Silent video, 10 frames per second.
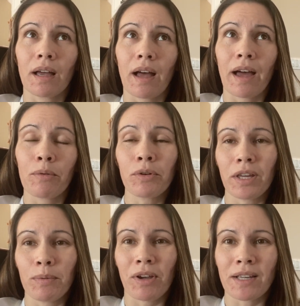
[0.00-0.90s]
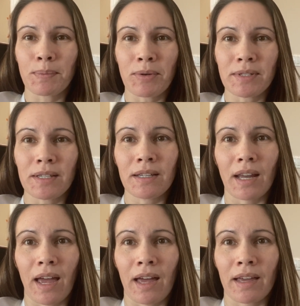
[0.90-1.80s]
I will keep you guys posted
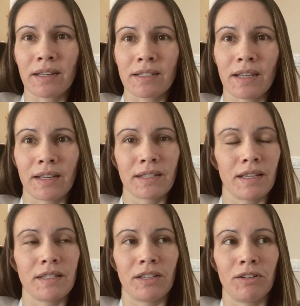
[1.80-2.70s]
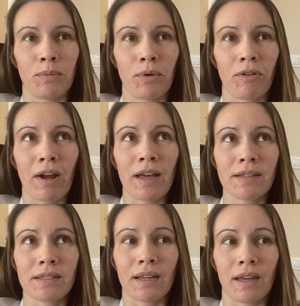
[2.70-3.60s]
as things continue to
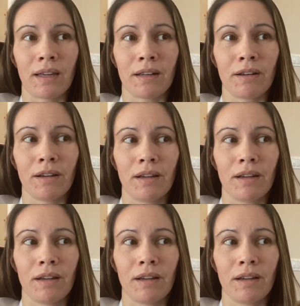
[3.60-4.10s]
progress, and